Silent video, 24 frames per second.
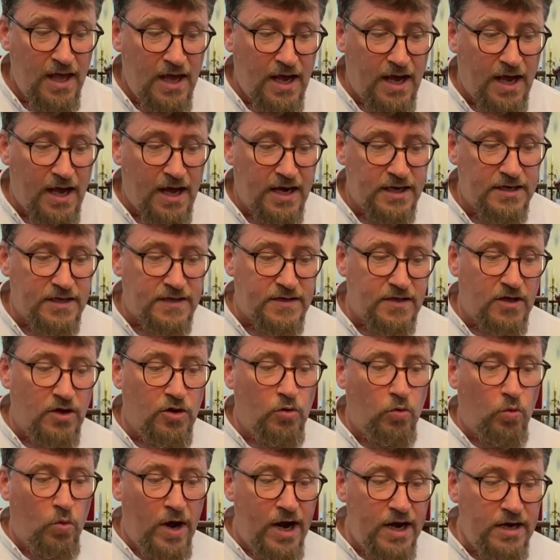And
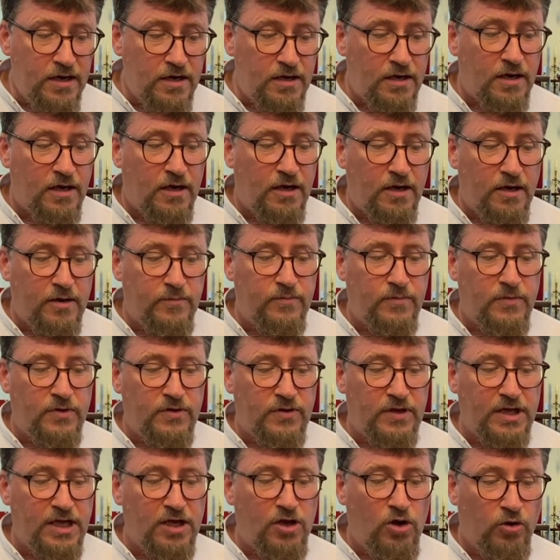so when
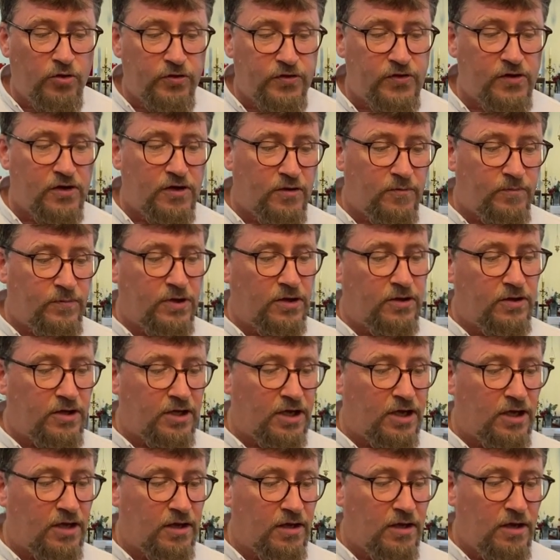the consulate
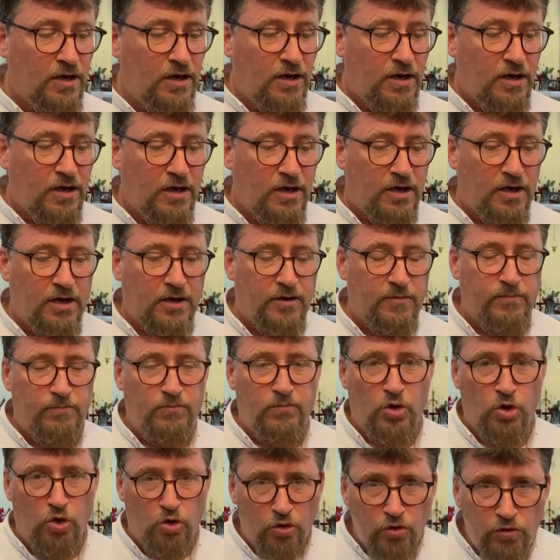building
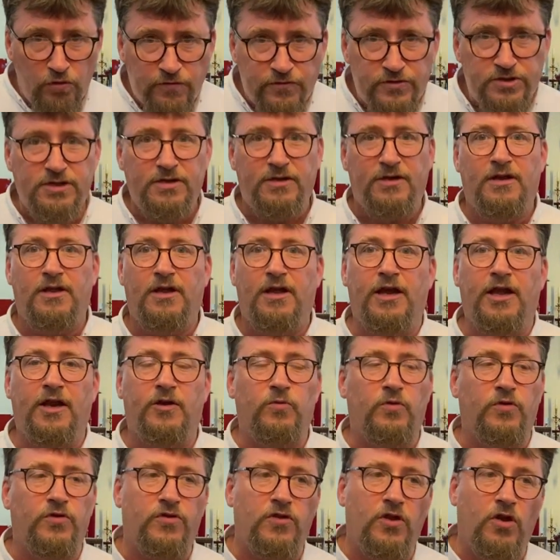moved
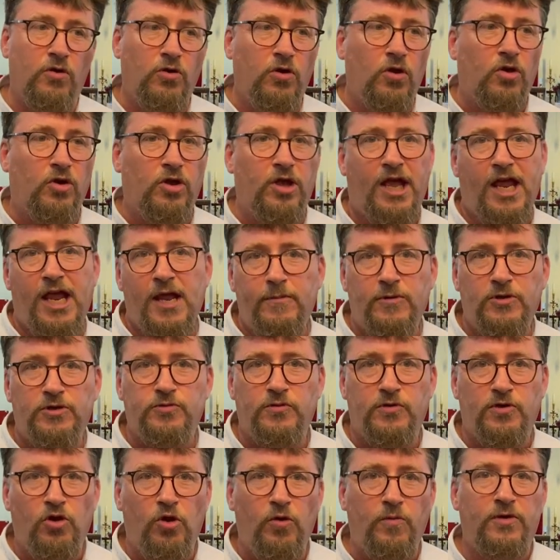and was no longer able
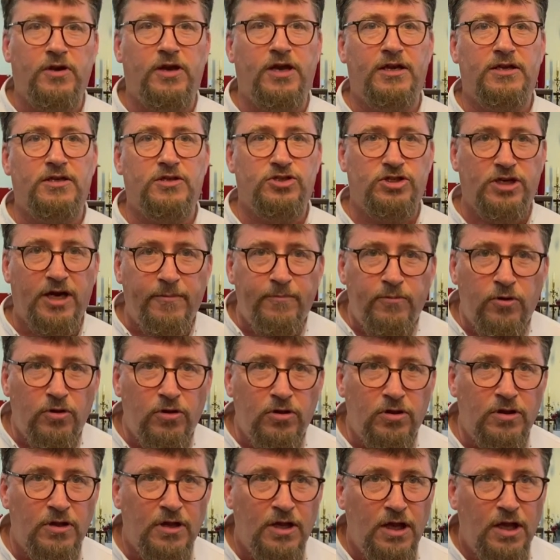to accommodate a
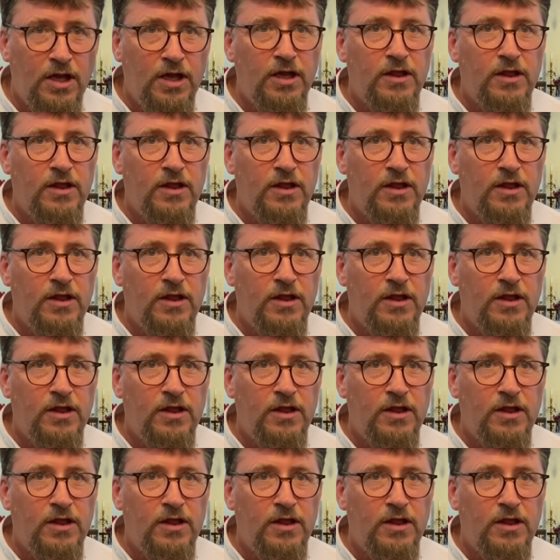chapel,